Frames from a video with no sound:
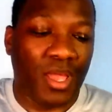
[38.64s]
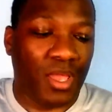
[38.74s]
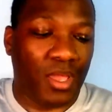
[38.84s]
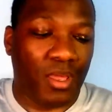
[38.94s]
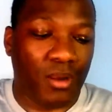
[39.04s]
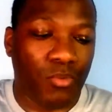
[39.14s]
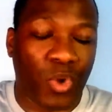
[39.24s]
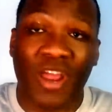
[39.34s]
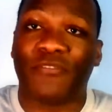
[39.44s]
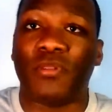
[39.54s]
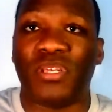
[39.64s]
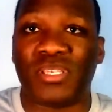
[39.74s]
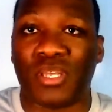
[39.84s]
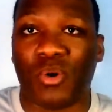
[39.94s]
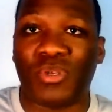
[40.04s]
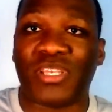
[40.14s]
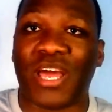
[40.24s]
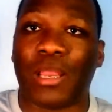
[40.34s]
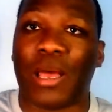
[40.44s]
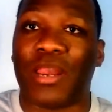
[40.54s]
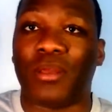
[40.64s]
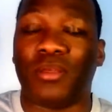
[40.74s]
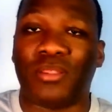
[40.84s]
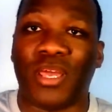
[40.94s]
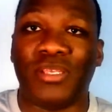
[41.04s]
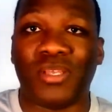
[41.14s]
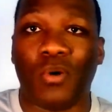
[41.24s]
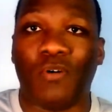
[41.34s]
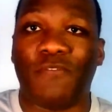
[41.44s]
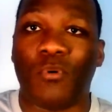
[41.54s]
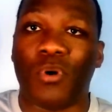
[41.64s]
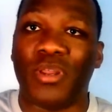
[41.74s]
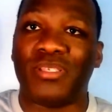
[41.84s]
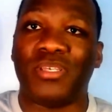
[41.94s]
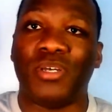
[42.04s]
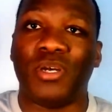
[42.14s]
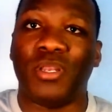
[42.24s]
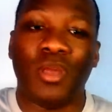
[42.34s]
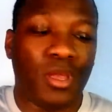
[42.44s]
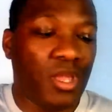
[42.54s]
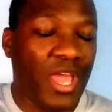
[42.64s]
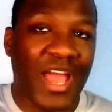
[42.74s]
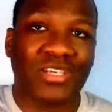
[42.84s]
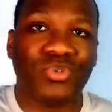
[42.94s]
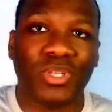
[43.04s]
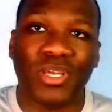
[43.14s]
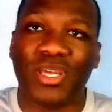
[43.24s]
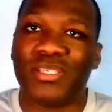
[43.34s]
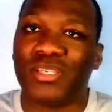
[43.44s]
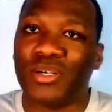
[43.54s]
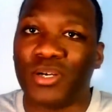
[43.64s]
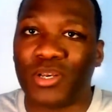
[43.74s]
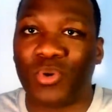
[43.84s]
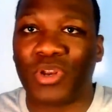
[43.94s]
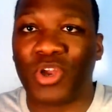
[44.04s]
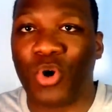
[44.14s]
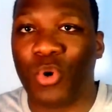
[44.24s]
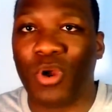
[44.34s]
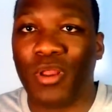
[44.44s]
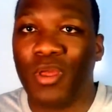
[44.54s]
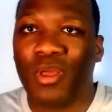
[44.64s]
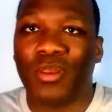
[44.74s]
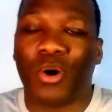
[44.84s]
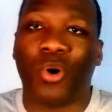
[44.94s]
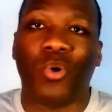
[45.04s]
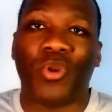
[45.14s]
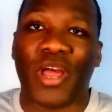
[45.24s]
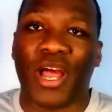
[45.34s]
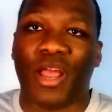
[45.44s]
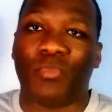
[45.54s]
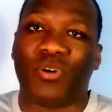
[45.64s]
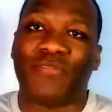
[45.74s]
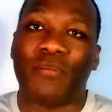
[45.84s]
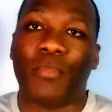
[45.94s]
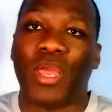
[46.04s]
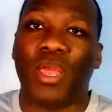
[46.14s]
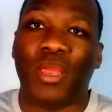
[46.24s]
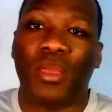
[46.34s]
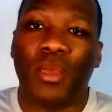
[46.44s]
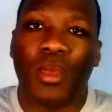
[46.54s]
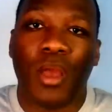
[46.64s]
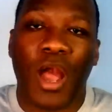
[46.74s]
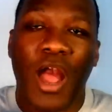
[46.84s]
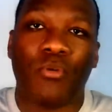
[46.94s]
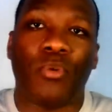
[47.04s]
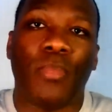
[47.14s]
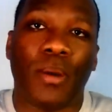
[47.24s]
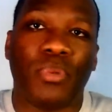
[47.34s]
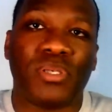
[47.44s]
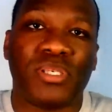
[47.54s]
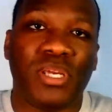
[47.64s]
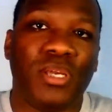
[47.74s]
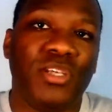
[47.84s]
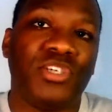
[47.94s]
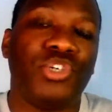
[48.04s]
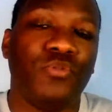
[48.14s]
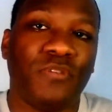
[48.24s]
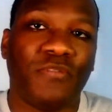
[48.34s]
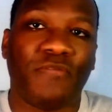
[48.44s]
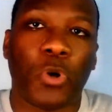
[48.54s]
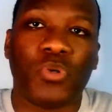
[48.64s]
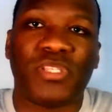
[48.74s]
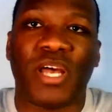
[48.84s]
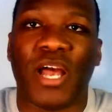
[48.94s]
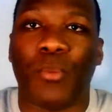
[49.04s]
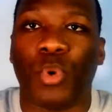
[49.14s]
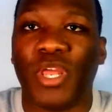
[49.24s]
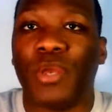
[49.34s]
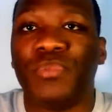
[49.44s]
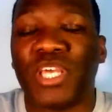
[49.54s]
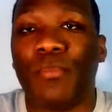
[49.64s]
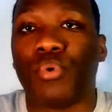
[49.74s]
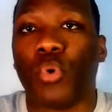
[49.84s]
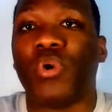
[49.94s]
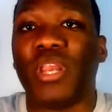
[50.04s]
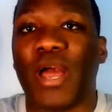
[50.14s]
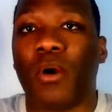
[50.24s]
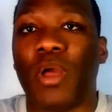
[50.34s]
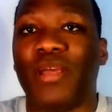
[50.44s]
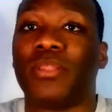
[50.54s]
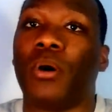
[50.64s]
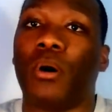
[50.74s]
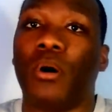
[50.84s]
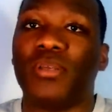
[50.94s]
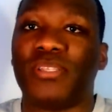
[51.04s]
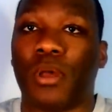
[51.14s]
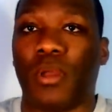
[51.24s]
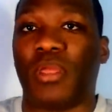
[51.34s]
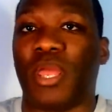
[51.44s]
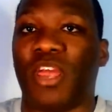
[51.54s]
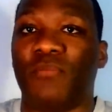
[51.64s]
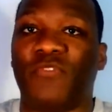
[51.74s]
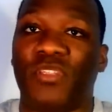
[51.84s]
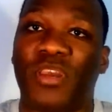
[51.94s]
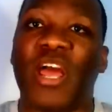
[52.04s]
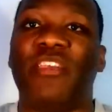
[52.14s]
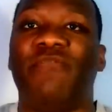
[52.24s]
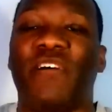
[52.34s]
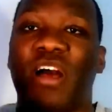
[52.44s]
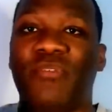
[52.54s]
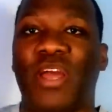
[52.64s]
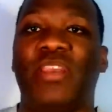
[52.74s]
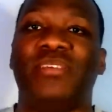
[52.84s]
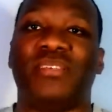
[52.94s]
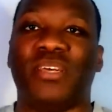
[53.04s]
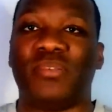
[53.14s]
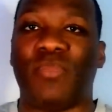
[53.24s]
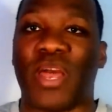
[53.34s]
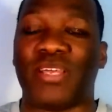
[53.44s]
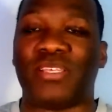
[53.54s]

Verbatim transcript: And rightfully so. It's got a lot of good things going for it. It's good casually. It's good on the court, the whole nine. But for me, I remember seeing this shoe for the first time when MJ broke it out at the All-Star game for the 95-96